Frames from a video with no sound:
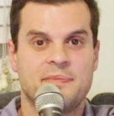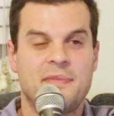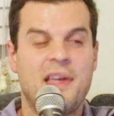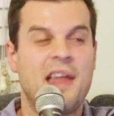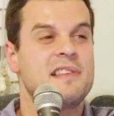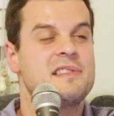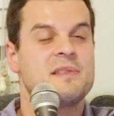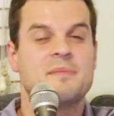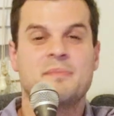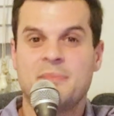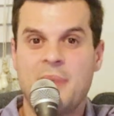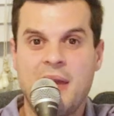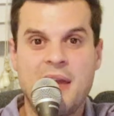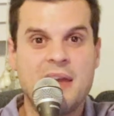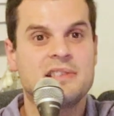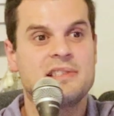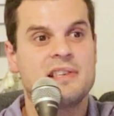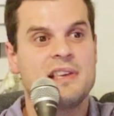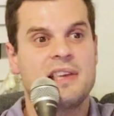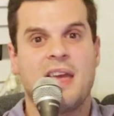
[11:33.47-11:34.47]
And it's
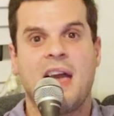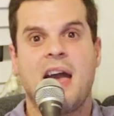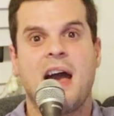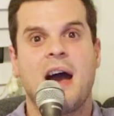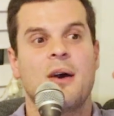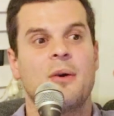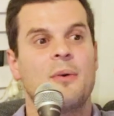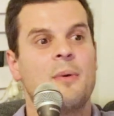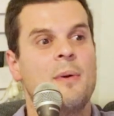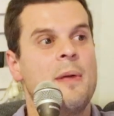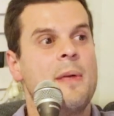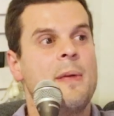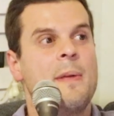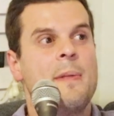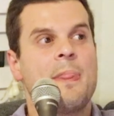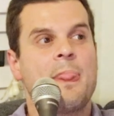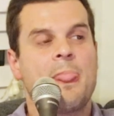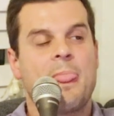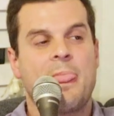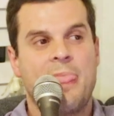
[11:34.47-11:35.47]
amazing how
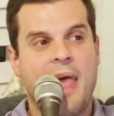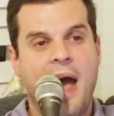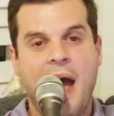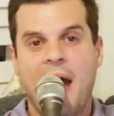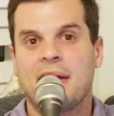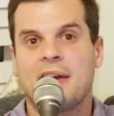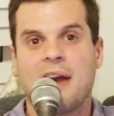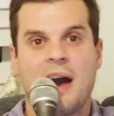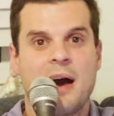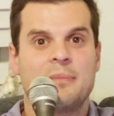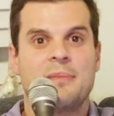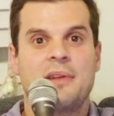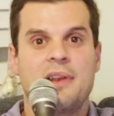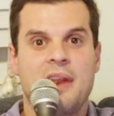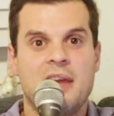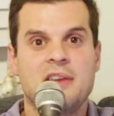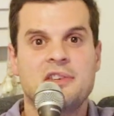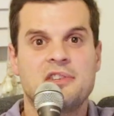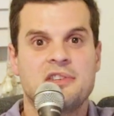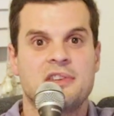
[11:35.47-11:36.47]
that
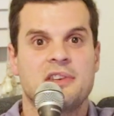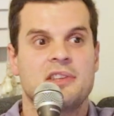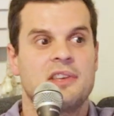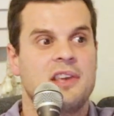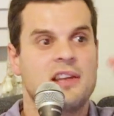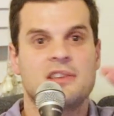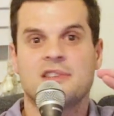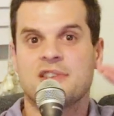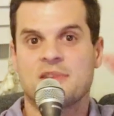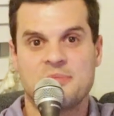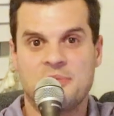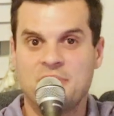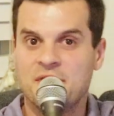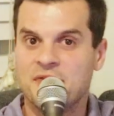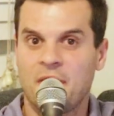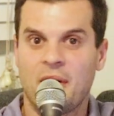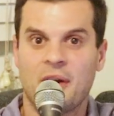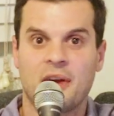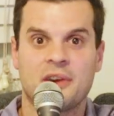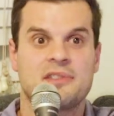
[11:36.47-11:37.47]
combination can just
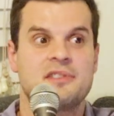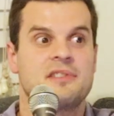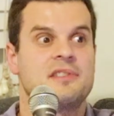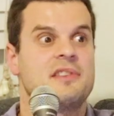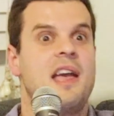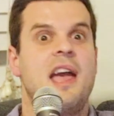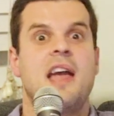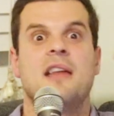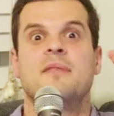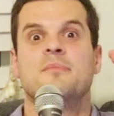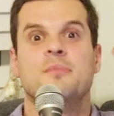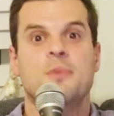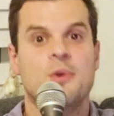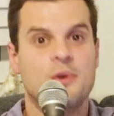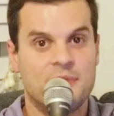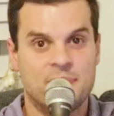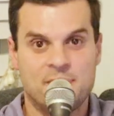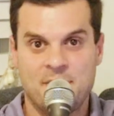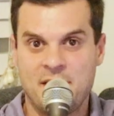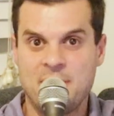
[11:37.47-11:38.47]
move hearts and
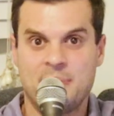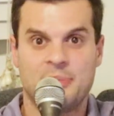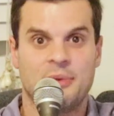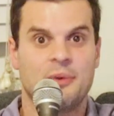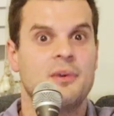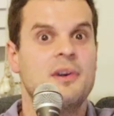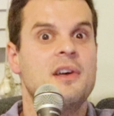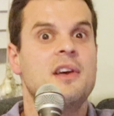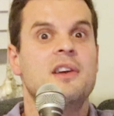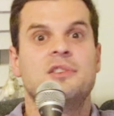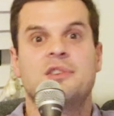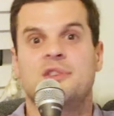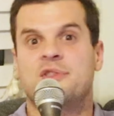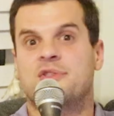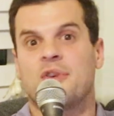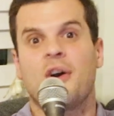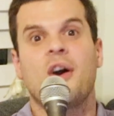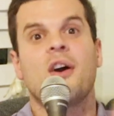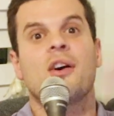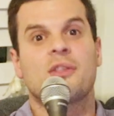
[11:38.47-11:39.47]
move people to
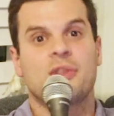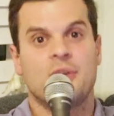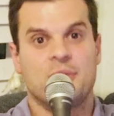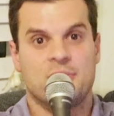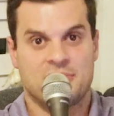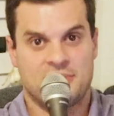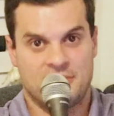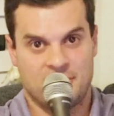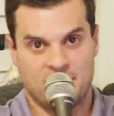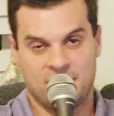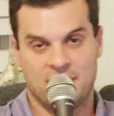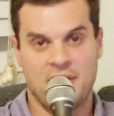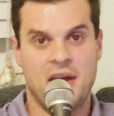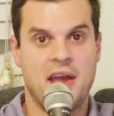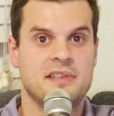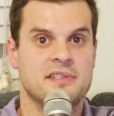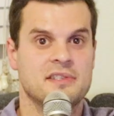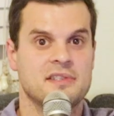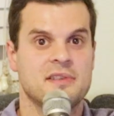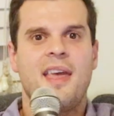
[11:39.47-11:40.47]
draw closer to
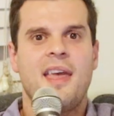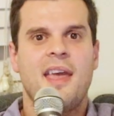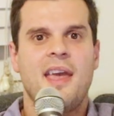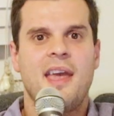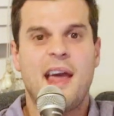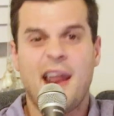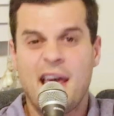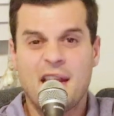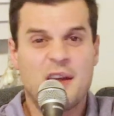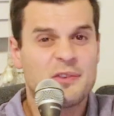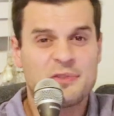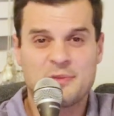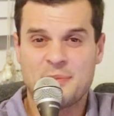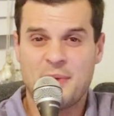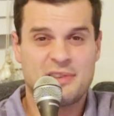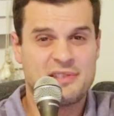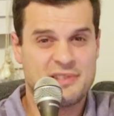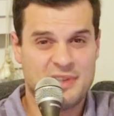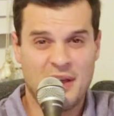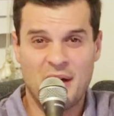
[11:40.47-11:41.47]
Christ. And I know for
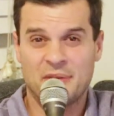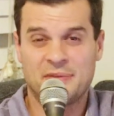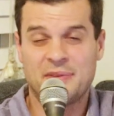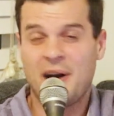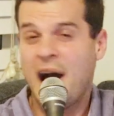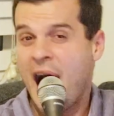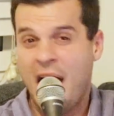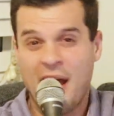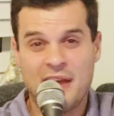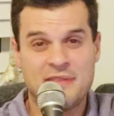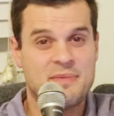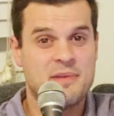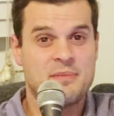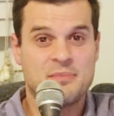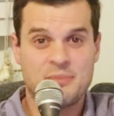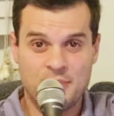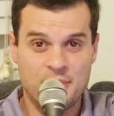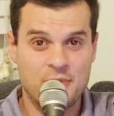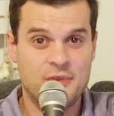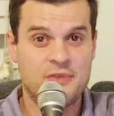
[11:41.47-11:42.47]
myself, I've
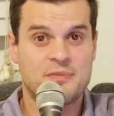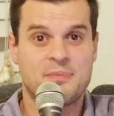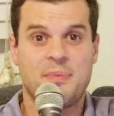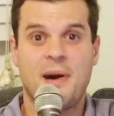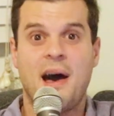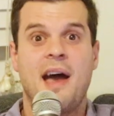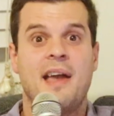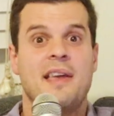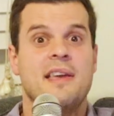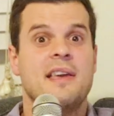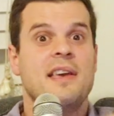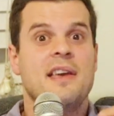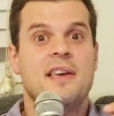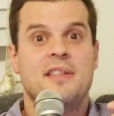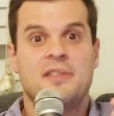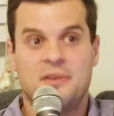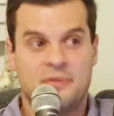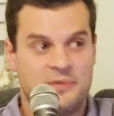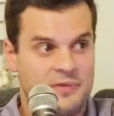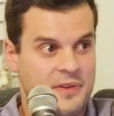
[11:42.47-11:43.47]
been moved by
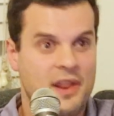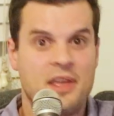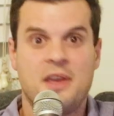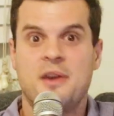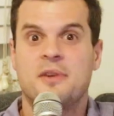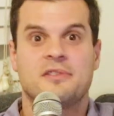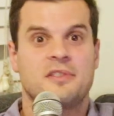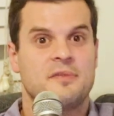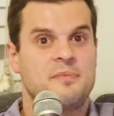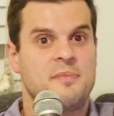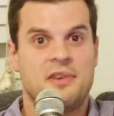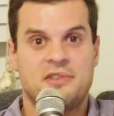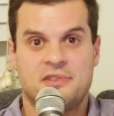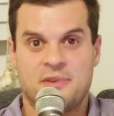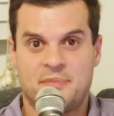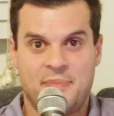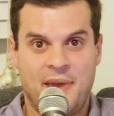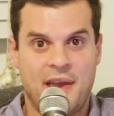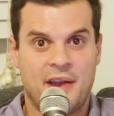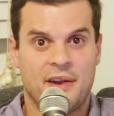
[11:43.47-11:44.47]
the videos of
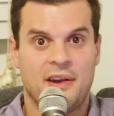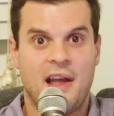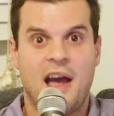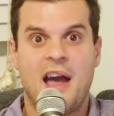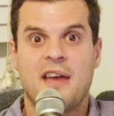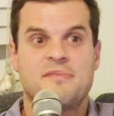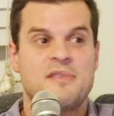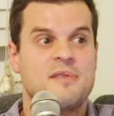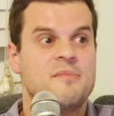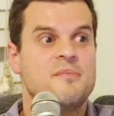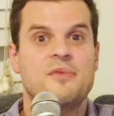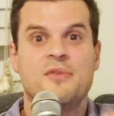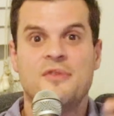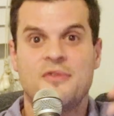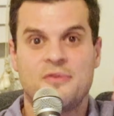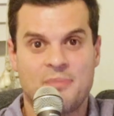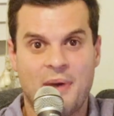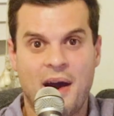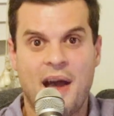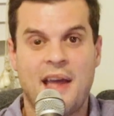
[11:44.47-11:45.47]
Bishop Barron. I've been
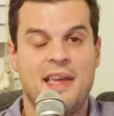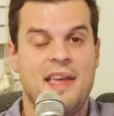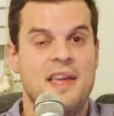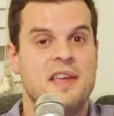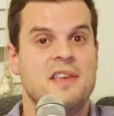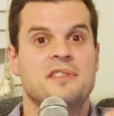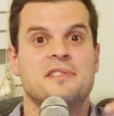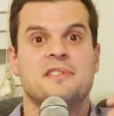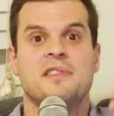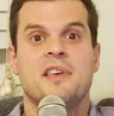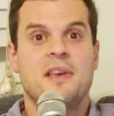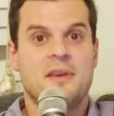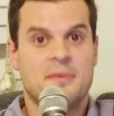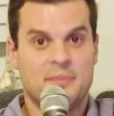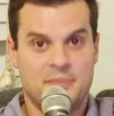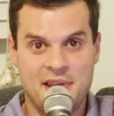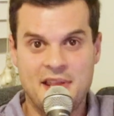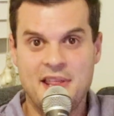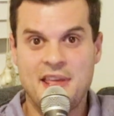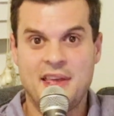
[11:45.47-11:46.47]
moved by his
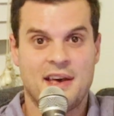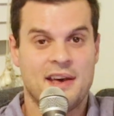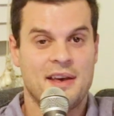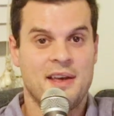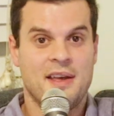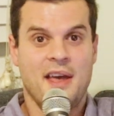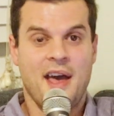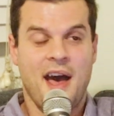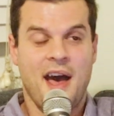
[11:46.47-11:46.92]
media.